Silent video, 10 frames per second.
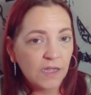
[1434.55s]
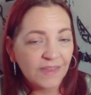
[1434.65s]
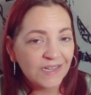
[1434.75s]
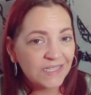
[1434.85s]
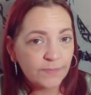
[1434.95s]

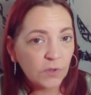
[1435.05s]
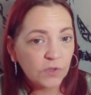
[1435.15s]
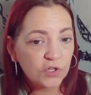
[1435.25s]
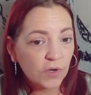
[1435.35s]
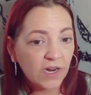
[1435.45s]
They'd spill
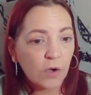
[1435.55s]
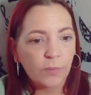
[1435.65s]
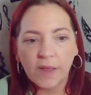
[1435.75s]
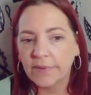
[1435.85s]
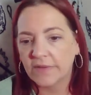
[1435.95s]
the drink. Oh,
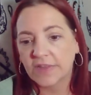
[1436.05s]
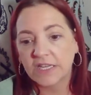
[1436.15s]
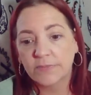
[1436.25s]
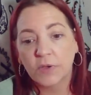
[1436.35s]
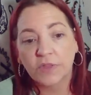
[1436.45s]
maybe if they
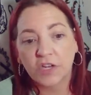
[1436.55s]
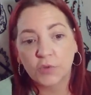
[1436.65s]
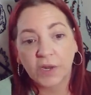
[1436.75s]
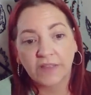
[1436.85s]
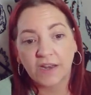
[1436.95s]
spilled their
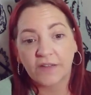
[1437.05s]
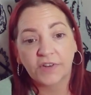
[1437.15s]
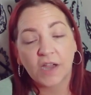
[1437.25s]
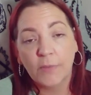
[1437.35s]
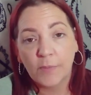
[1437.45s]
drink, they'd have to
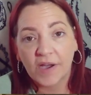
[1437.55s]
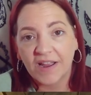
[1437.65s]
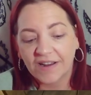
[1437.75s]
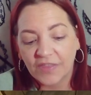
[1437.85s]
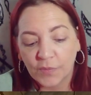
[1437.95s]
come and buy
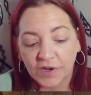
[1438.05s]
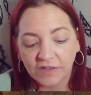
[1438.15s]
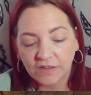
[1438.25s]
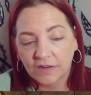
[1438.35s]
another one.